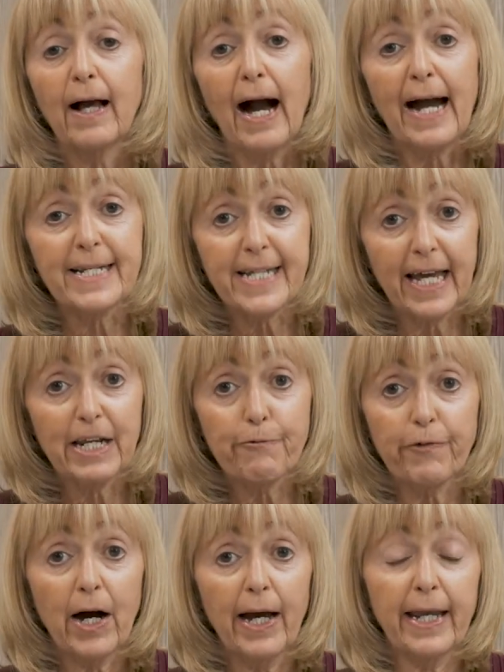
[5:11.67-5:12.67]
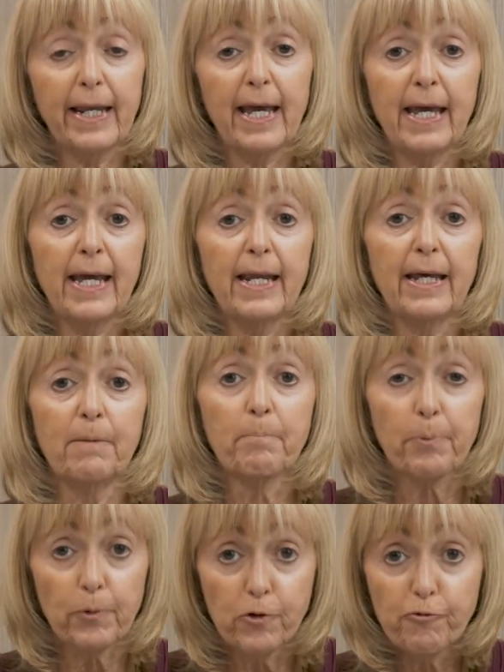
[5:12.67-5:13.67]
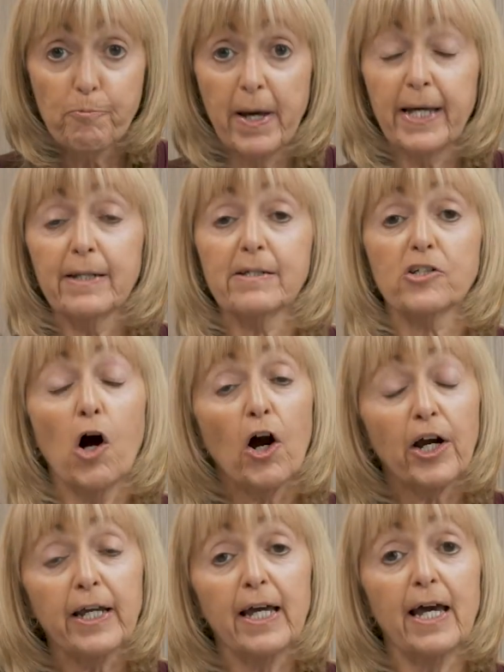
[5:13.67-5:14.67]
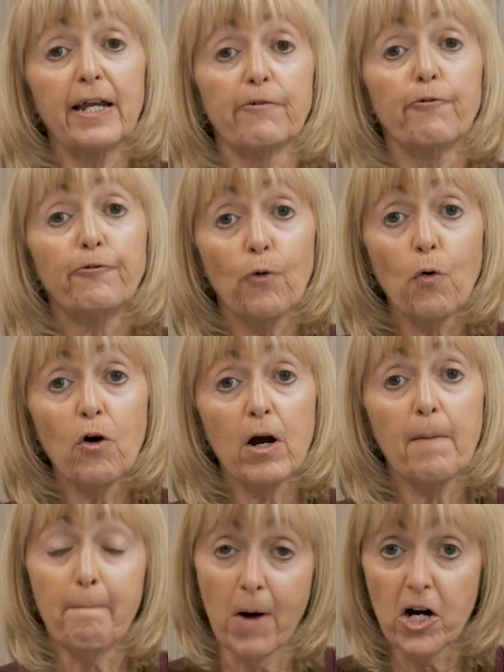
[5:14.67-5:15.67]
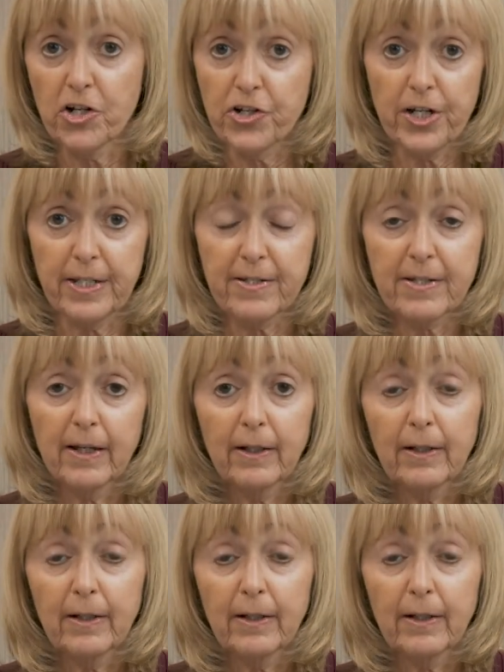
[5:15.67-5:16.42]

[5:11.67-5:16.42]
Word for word: identified an improvement target for margins.